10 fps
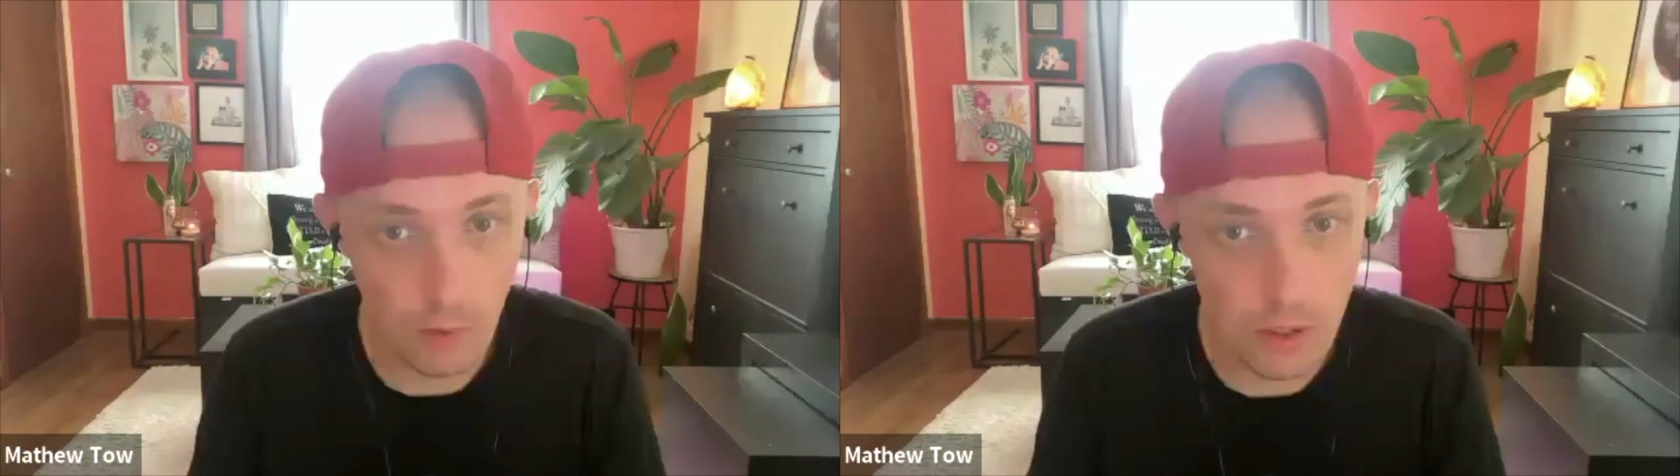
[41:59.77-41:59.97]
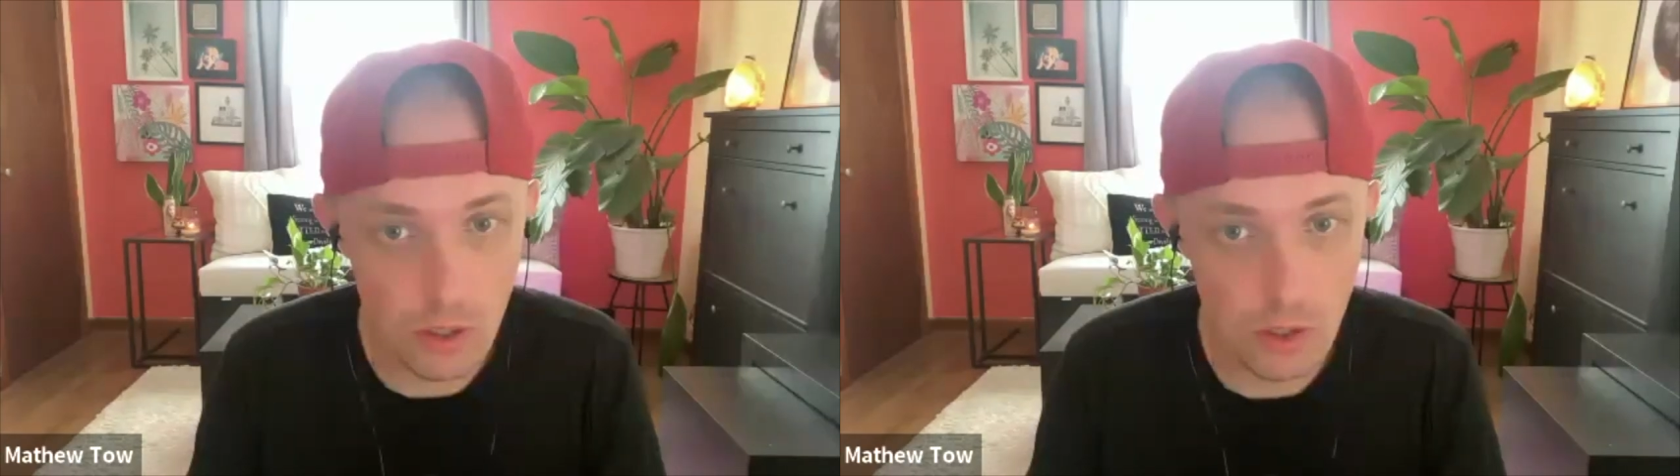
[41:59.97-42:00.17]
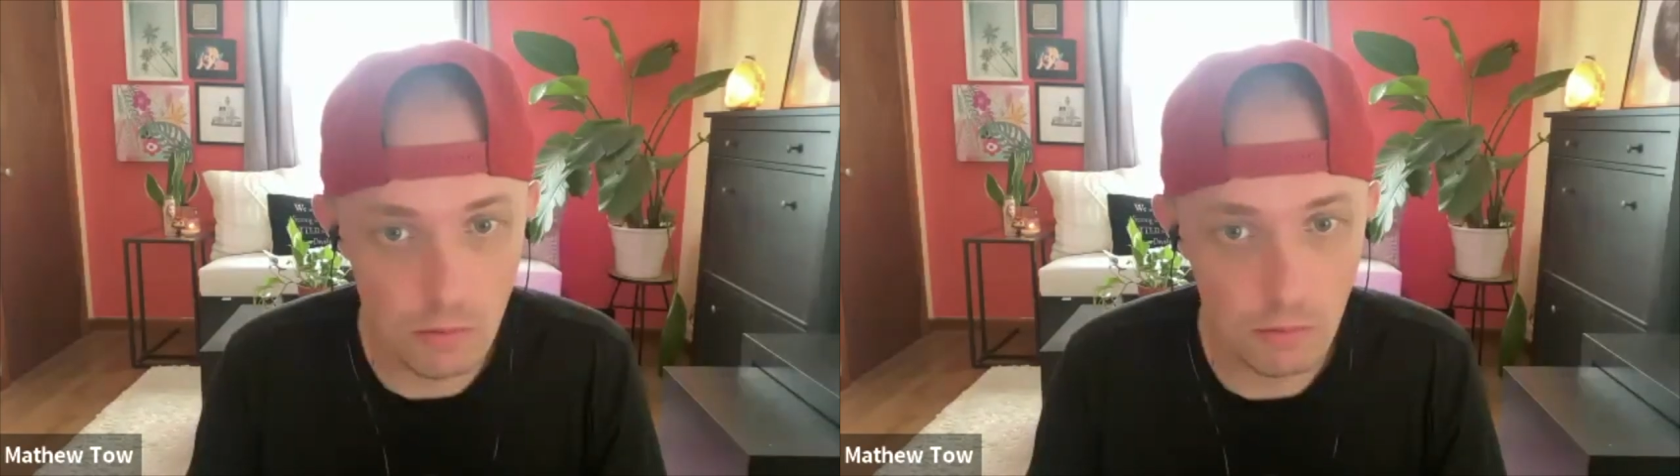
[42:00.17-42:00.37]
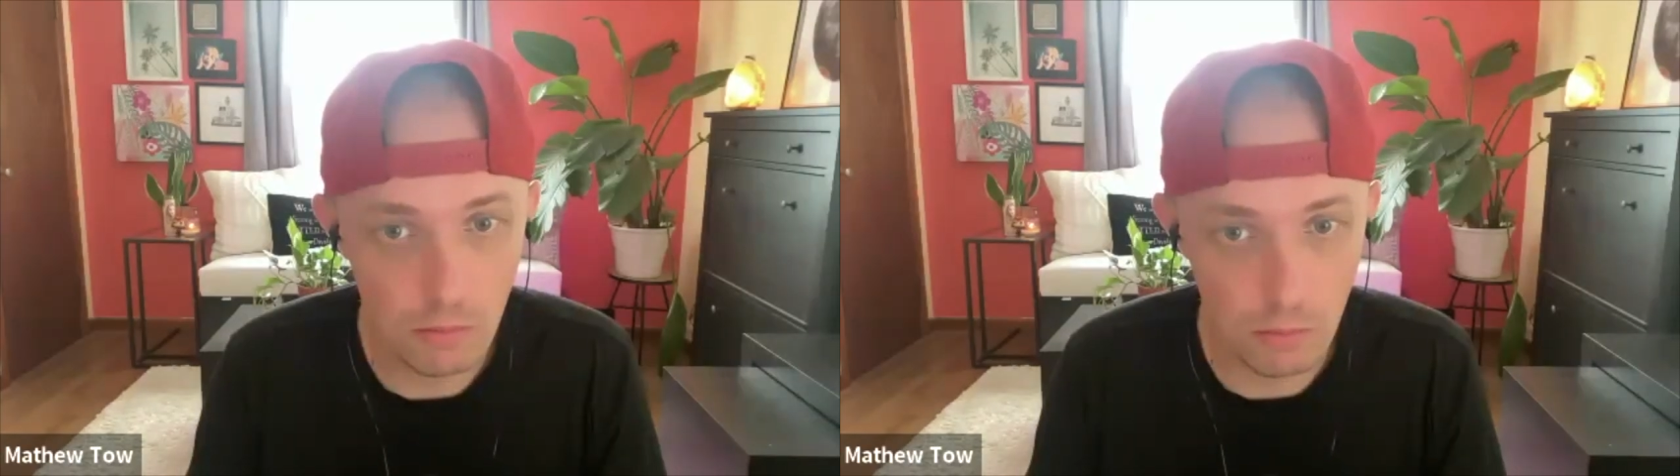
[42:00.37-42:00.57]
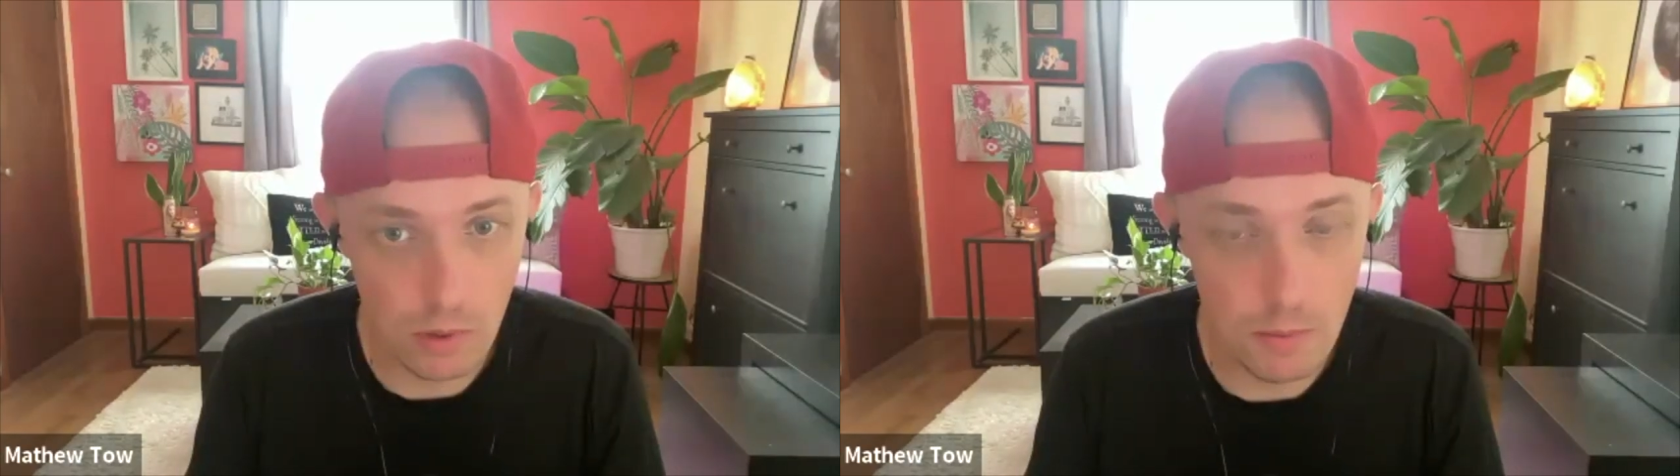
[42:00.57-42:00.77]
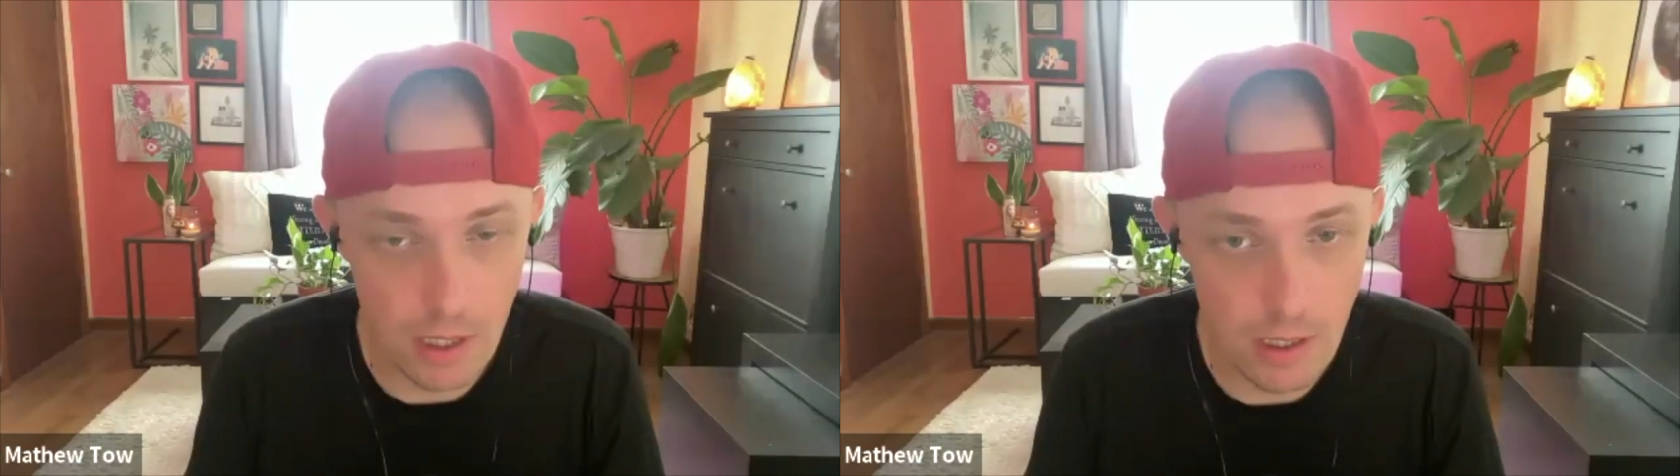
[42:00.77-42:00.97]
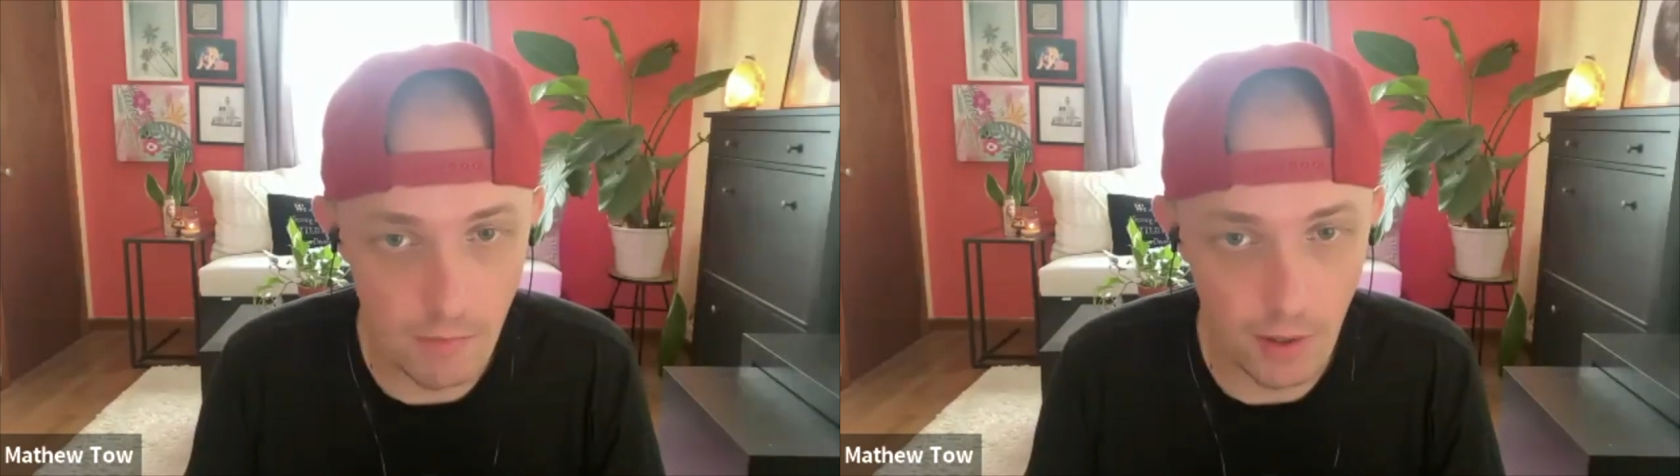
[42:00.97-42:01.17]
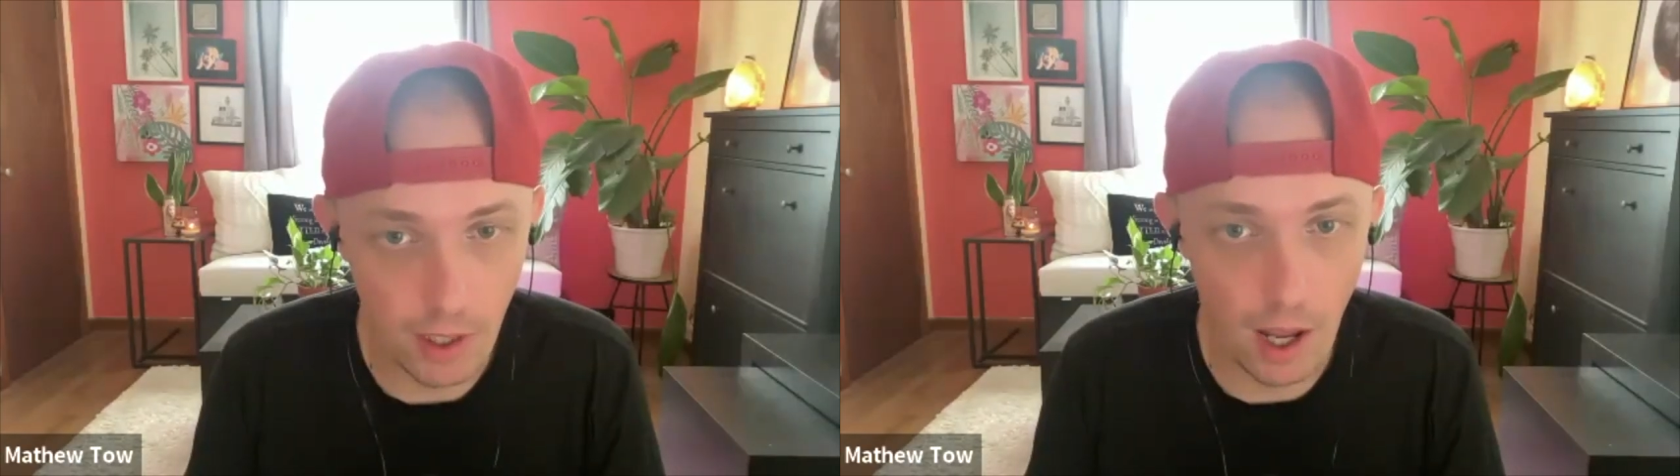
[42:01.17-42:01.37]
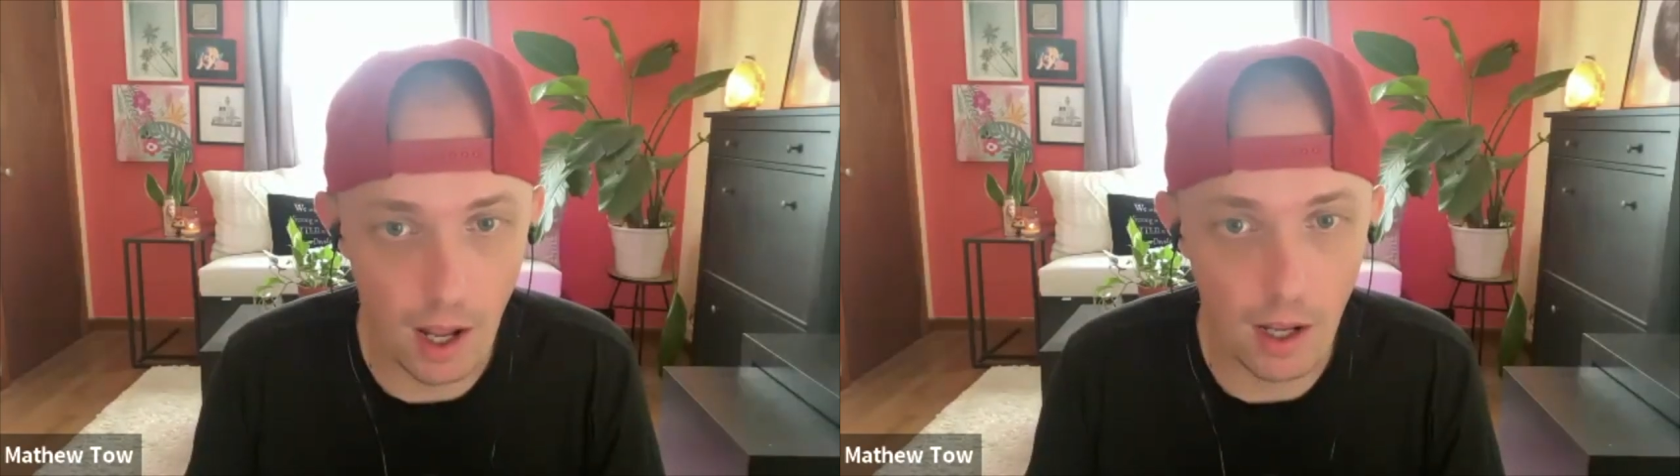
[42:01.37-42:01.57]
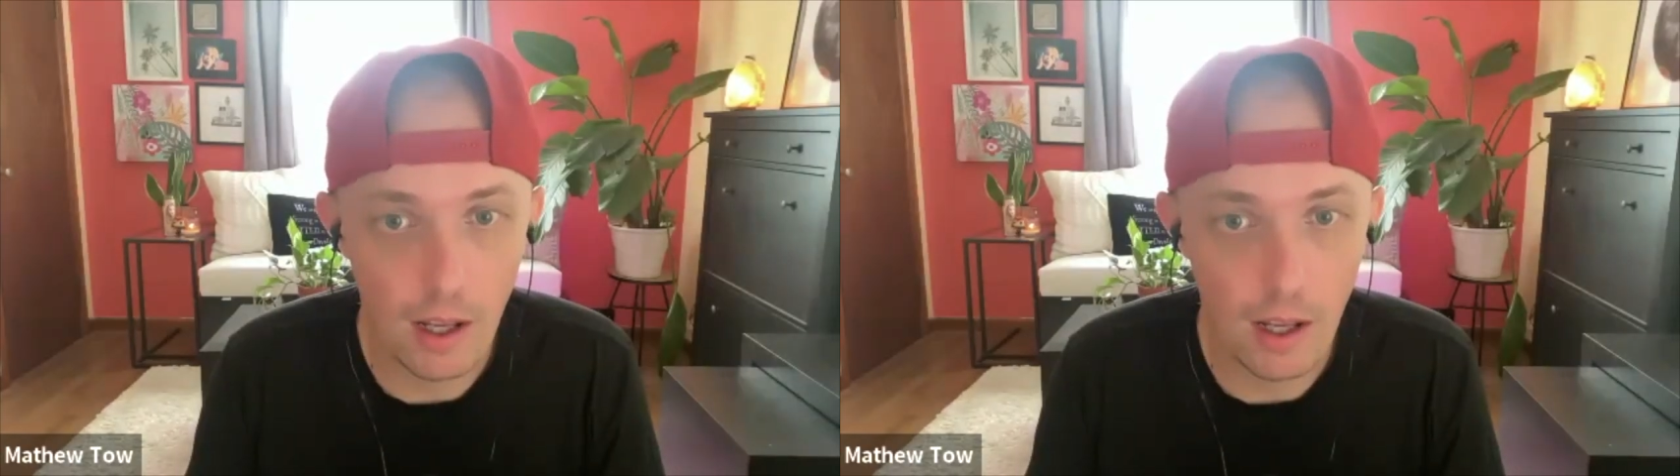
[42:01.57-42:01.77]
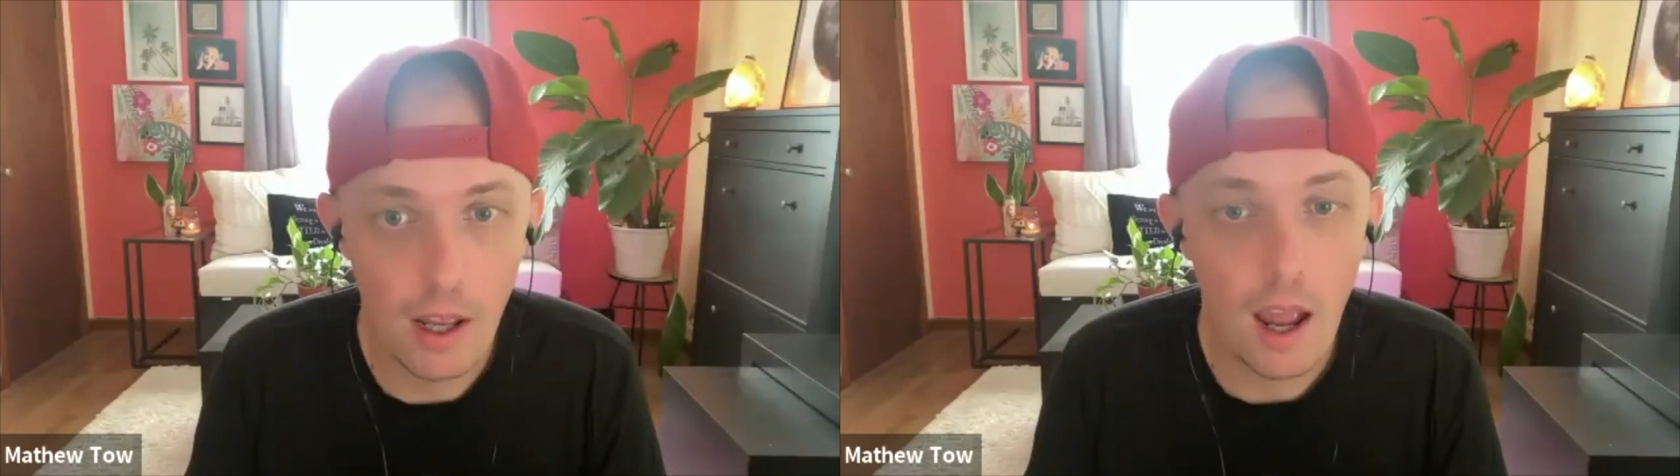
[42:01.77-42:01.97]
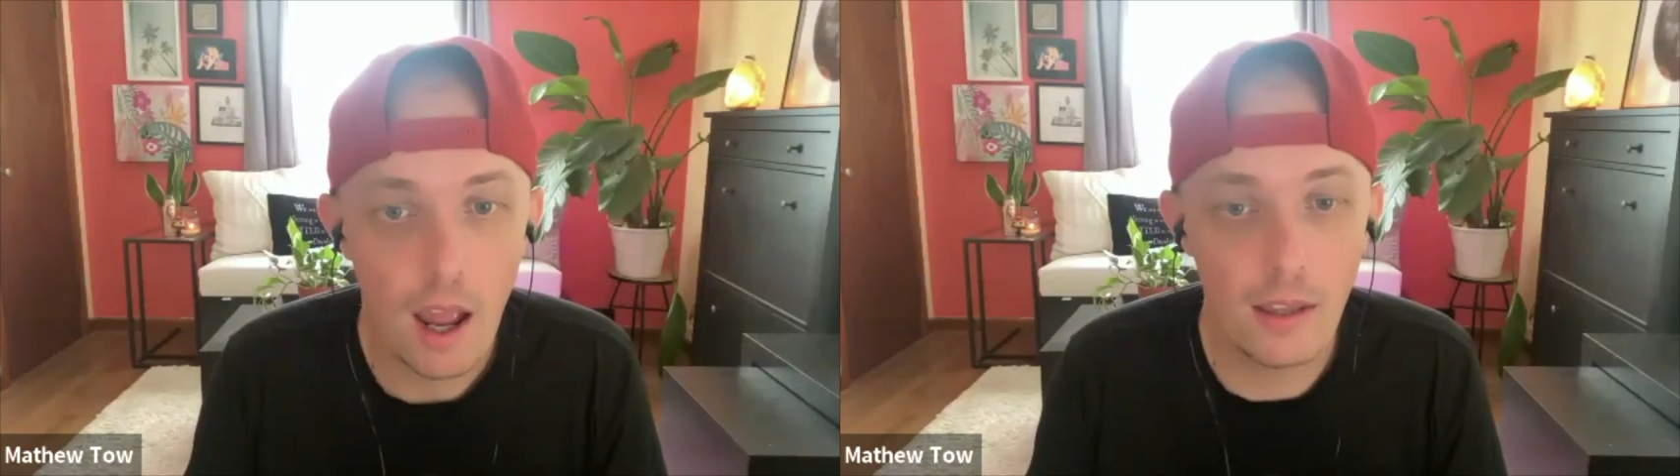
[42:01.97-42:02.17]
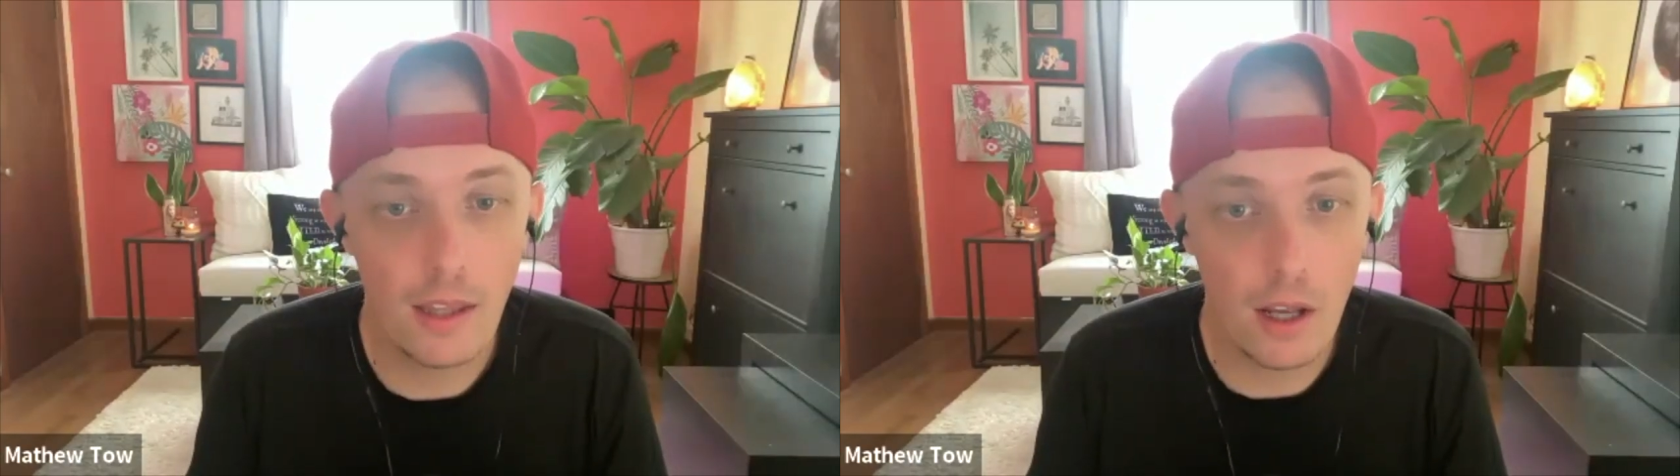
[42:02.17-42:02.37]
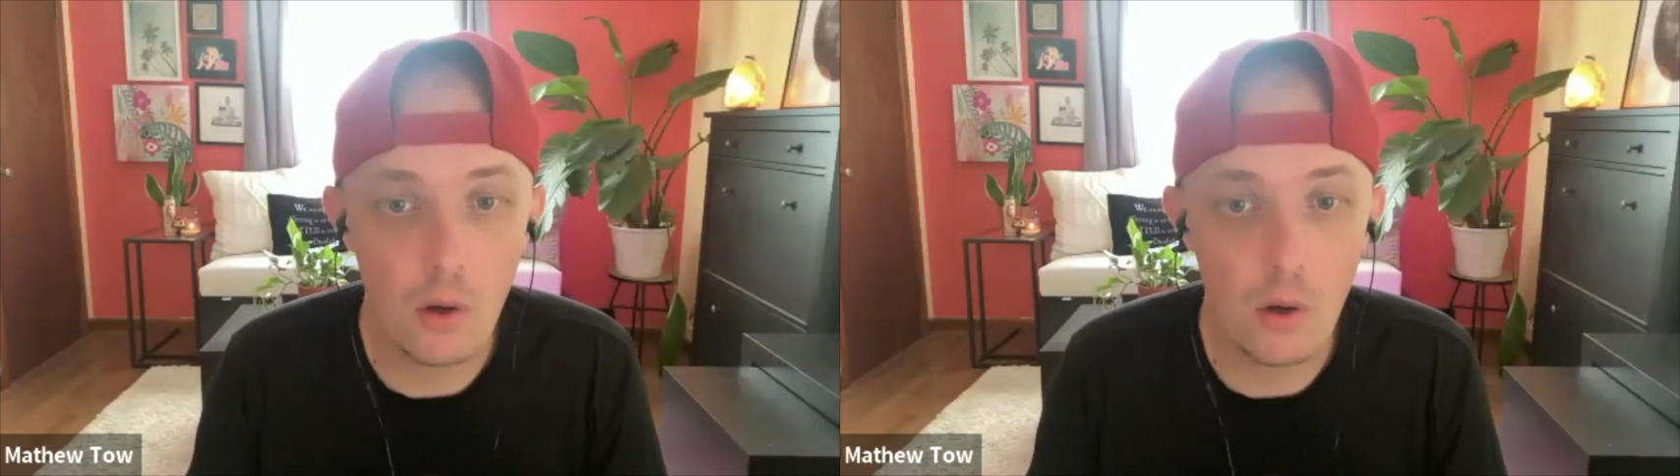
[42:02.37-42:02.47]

which was by Stephen King, and they